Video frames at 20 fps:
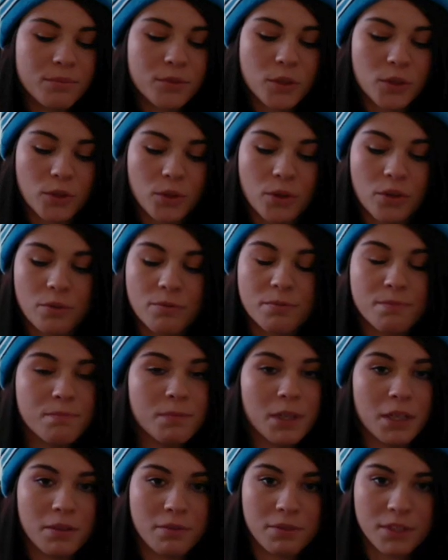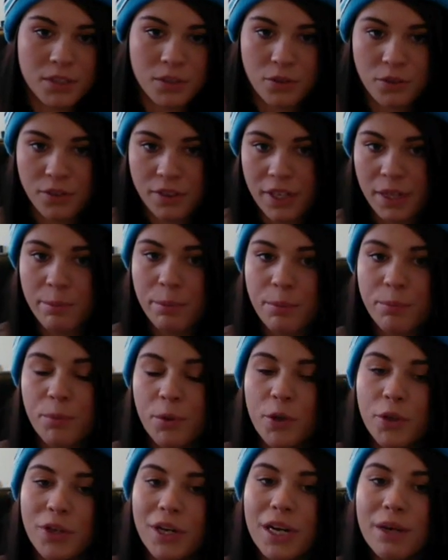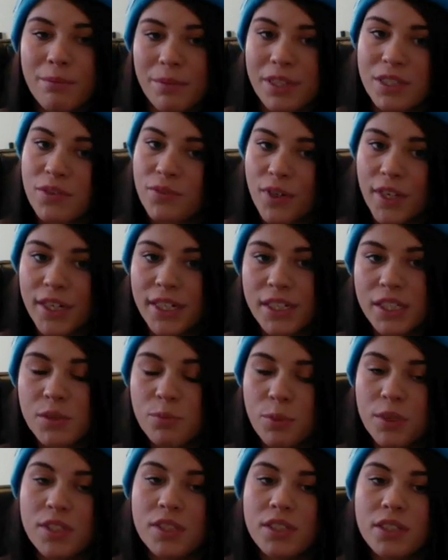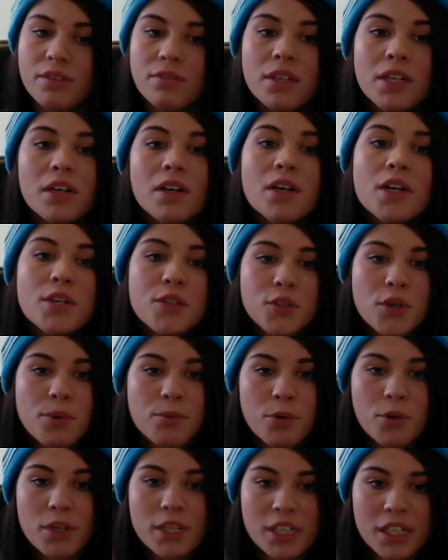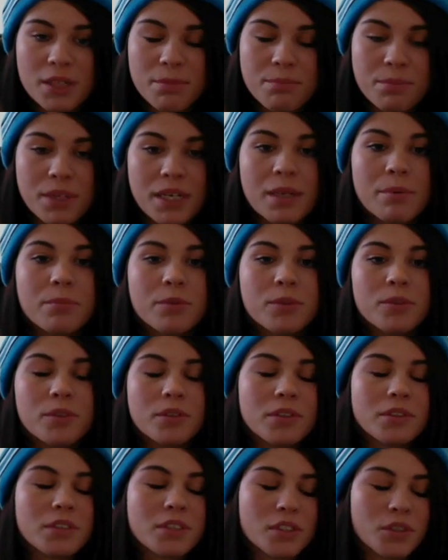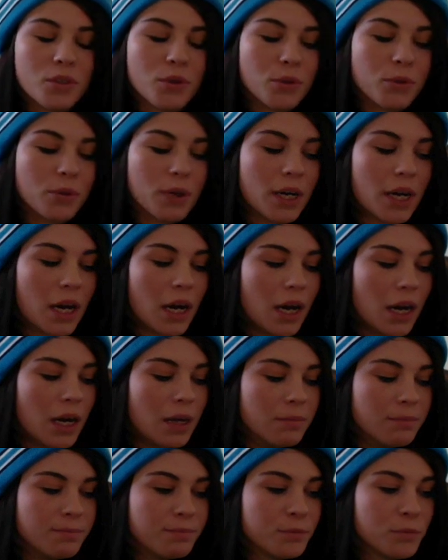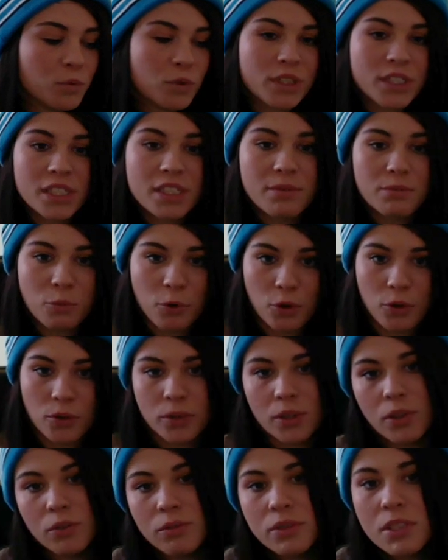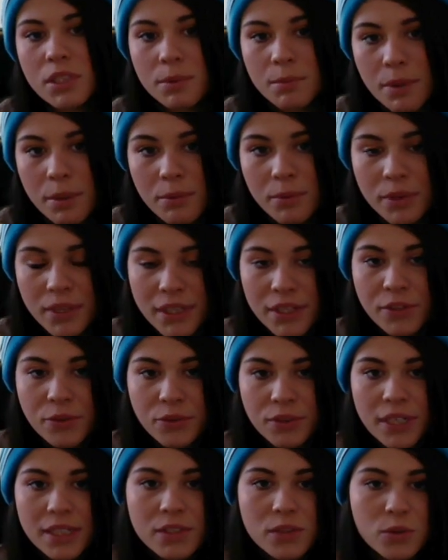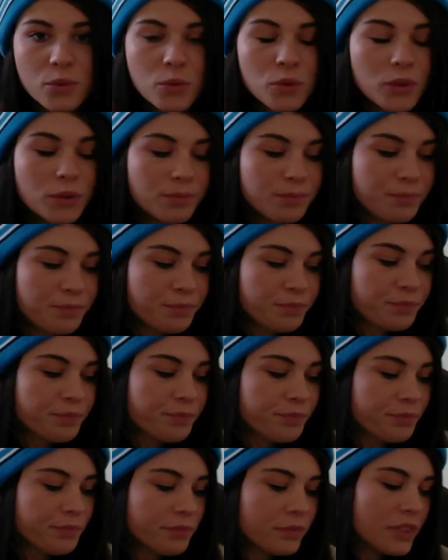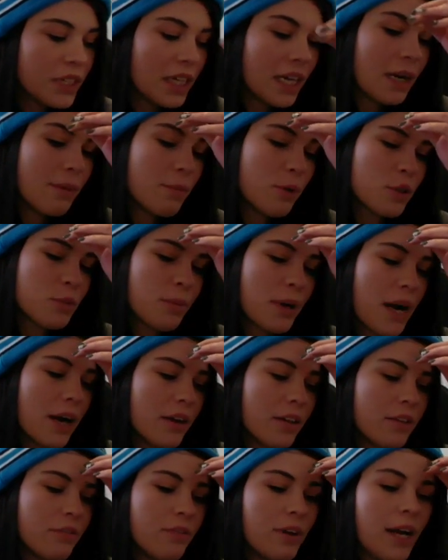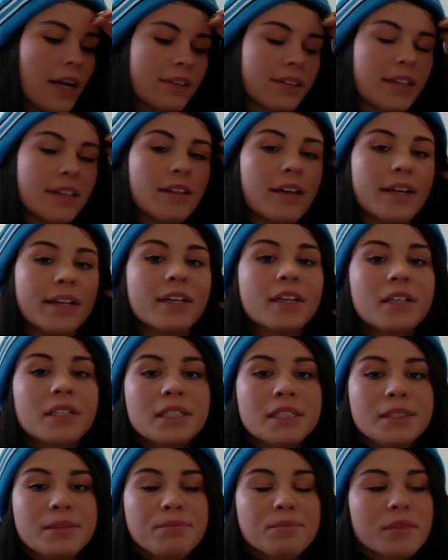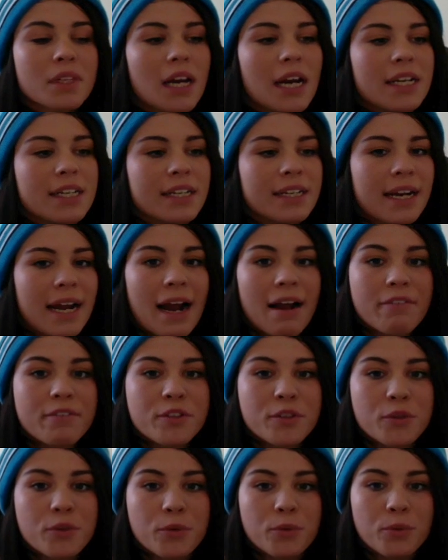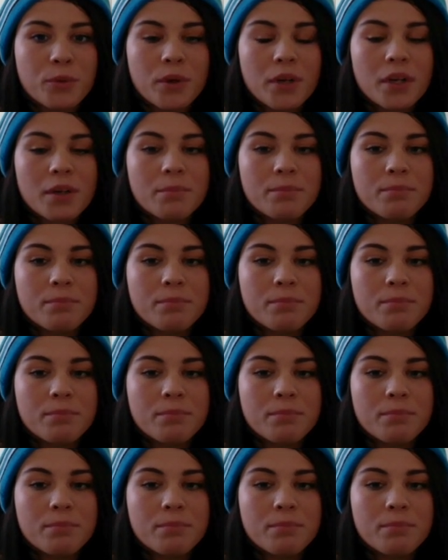to a physical therapy program. That's very expensive. So I'm going to be able to receive more loans to be able to get through that school. And I'm most proud of the fact that I didn't have to,